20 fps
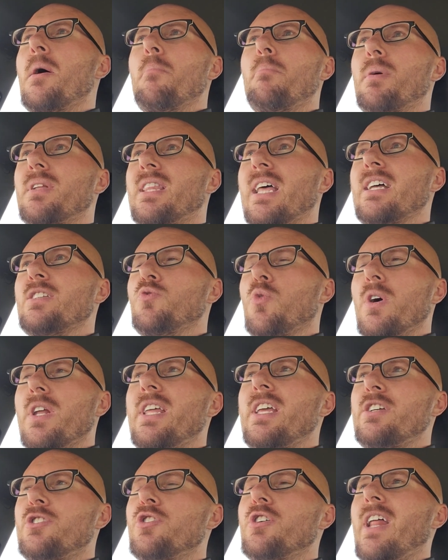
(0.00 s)
But that's what
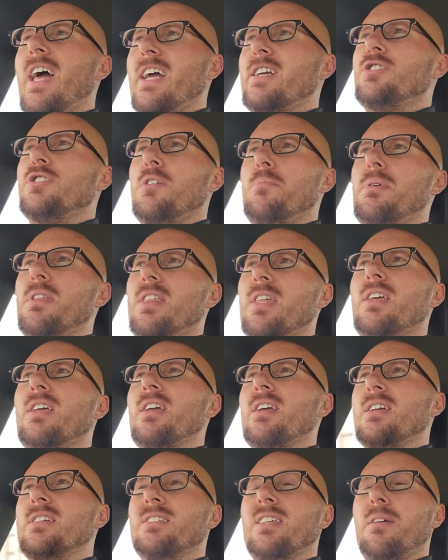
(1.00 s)
he should actually be
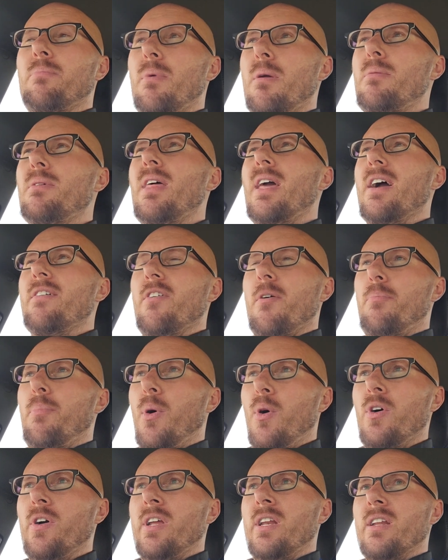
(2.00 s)
thinking. He's like, maybe they have a
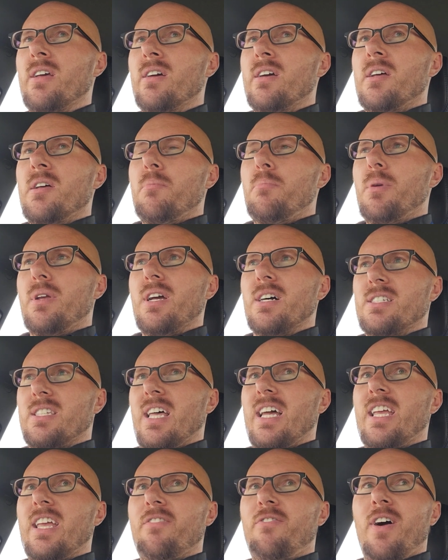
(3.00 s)
point. Because,
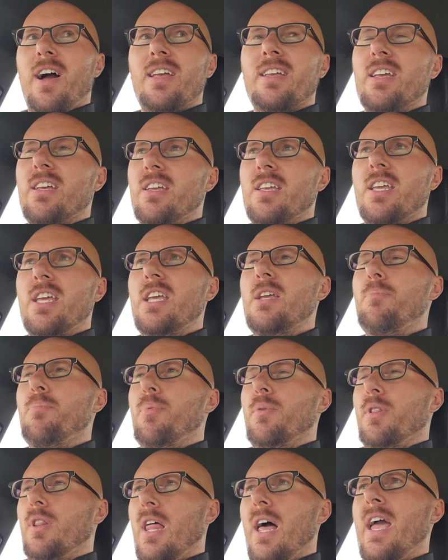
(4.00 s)
like, if I can keep
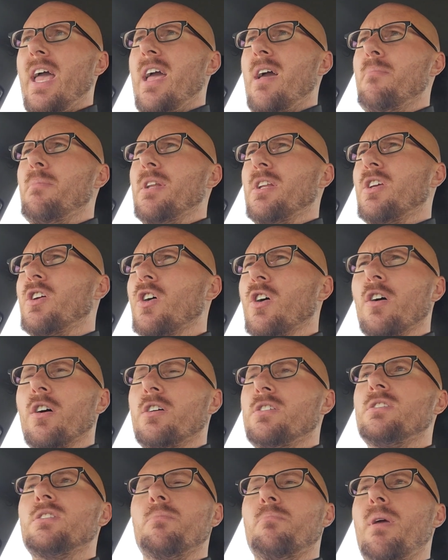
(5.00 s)
Lamb and
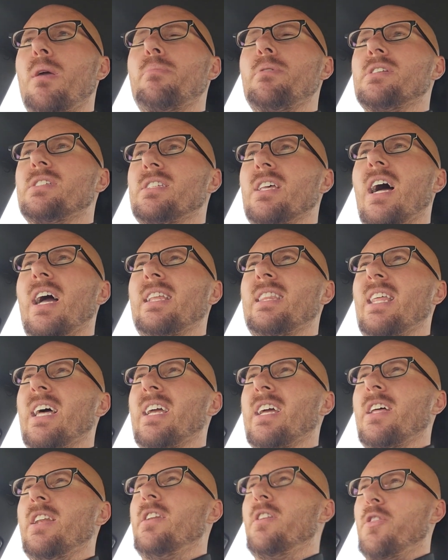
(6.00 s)
Cooks and maybe sign, like,
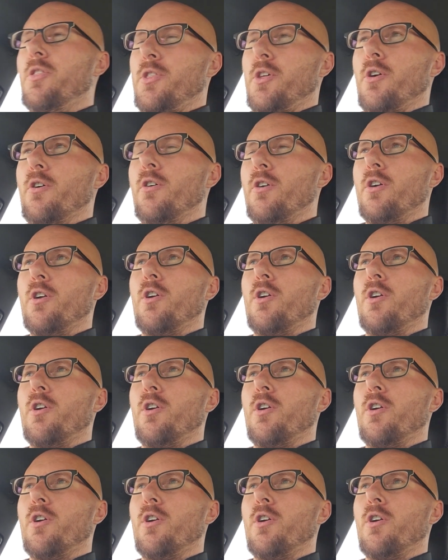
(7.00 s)
a 3rd